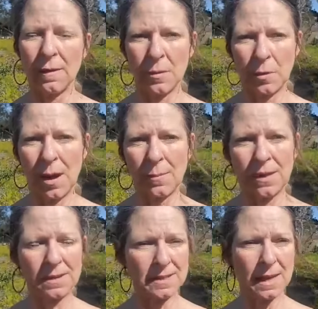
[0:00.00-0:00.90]
of the
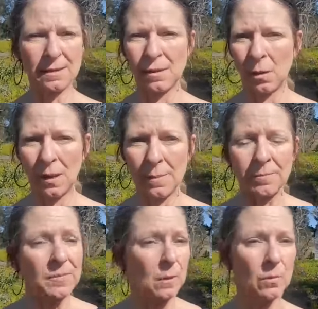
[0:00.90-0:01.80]
property said, you know what,
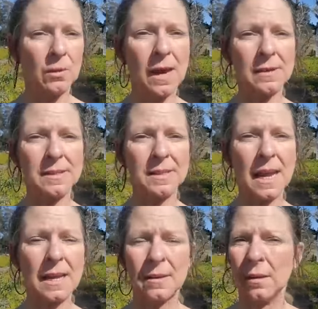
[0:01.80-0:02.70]
we're out of
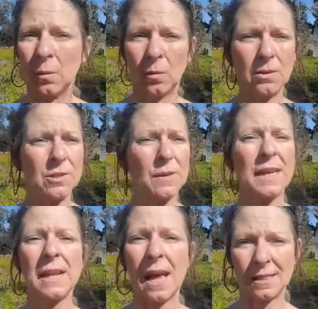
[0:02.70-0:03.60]
state, we're
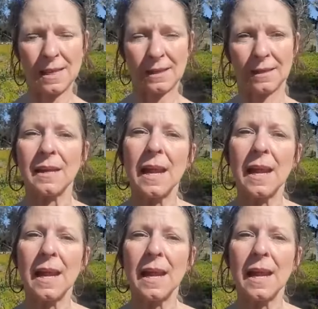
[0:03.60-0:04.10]
doing nothing.